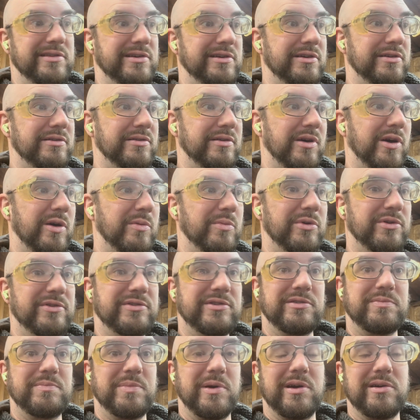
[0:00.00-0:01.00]
they're almost
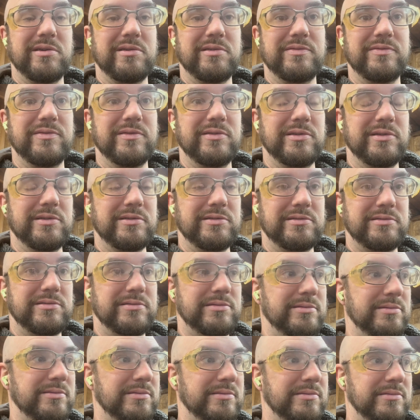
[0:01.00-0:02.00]
as powerful as,
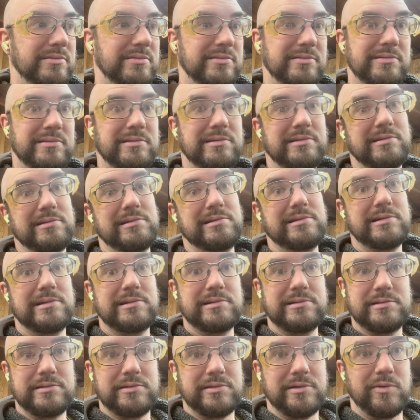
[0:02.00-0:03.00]

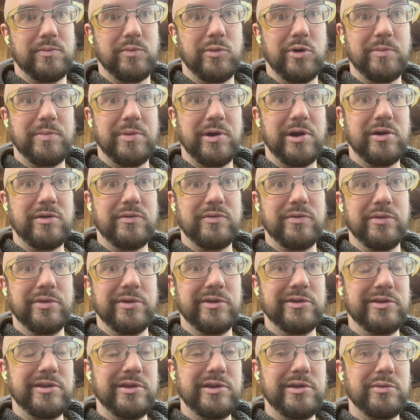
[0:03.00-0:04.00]
or more powerful
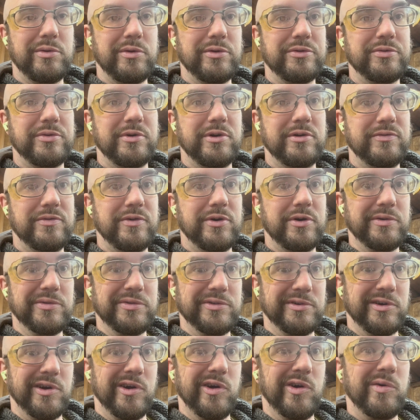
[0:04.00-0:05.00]
than the DeWalt 12 volt.
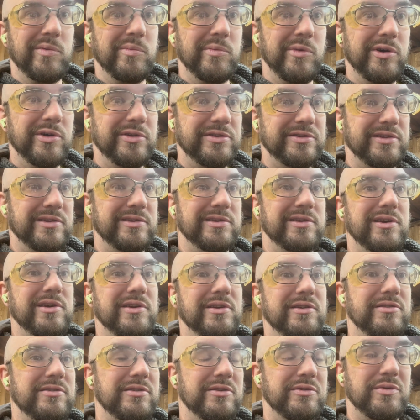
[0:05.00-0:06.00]
They're almost as good
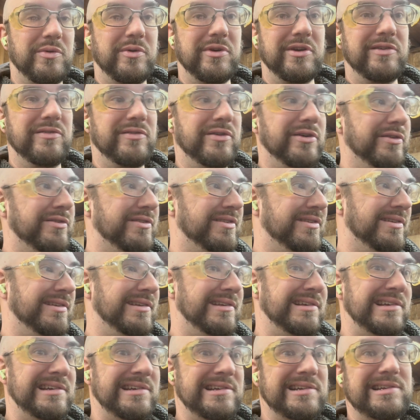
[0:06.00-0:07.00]
as the 20 volts.
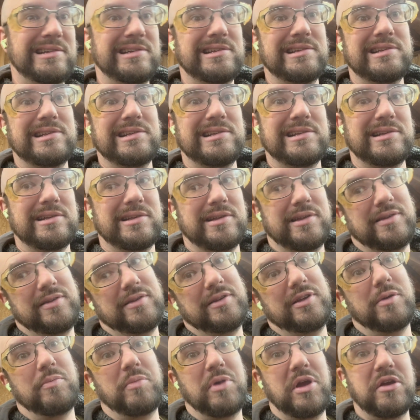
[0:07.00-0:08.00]

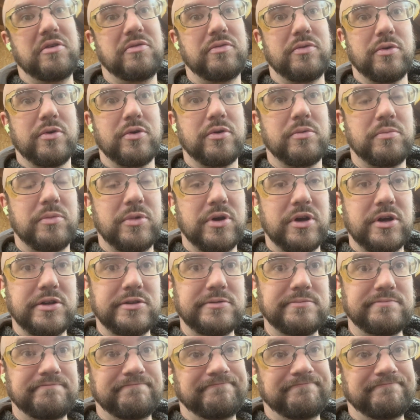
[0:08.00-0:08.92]
You pay for them, but